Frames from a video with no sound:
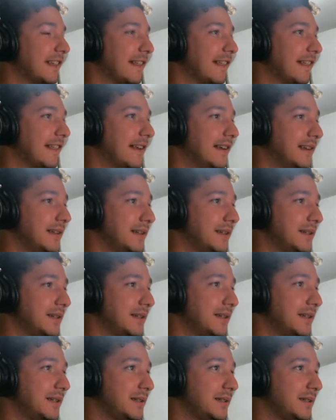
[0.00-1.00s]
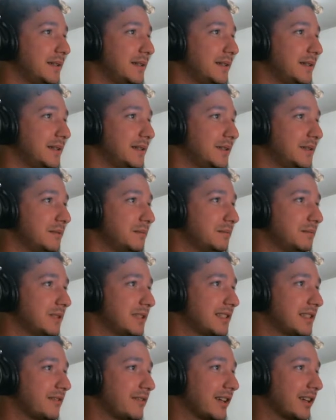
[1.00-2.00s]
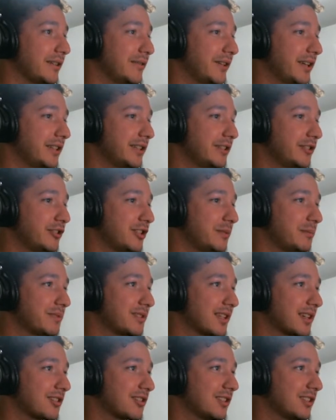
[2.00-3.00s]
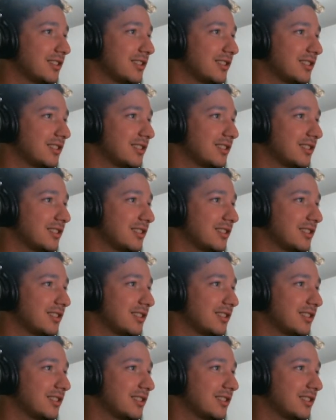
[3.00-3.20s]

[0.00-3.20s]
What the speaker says: Let's see if I can find a dream section.